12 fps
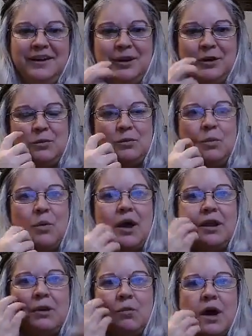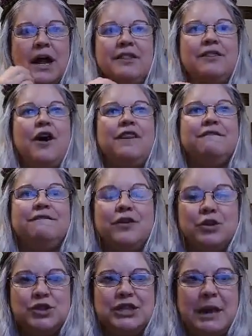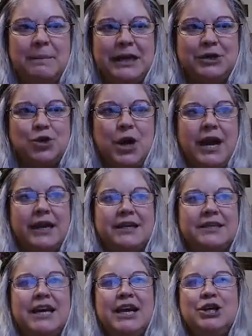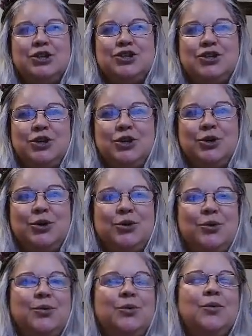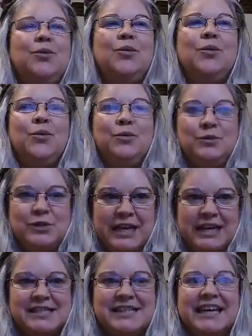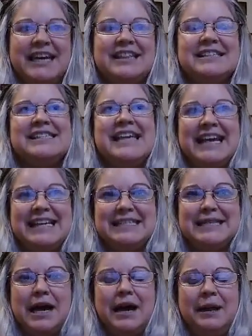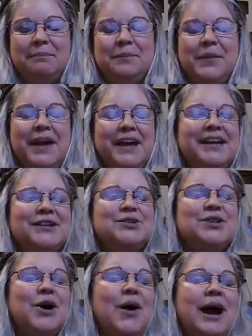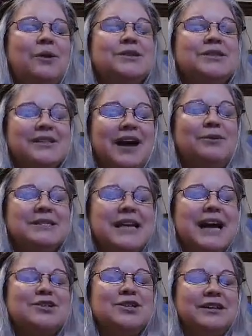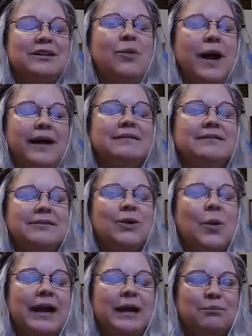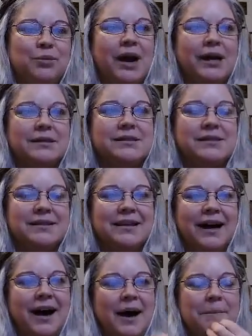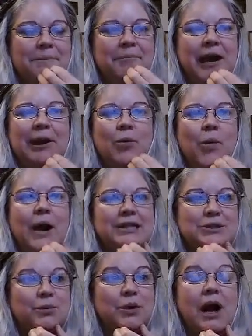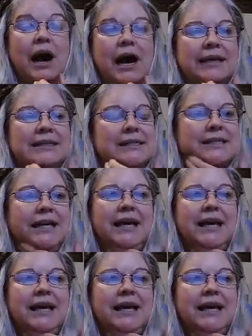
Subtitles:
what I thought the first time I tried it to tasting it the second time. So I was actually quite impressed, and quite surprised,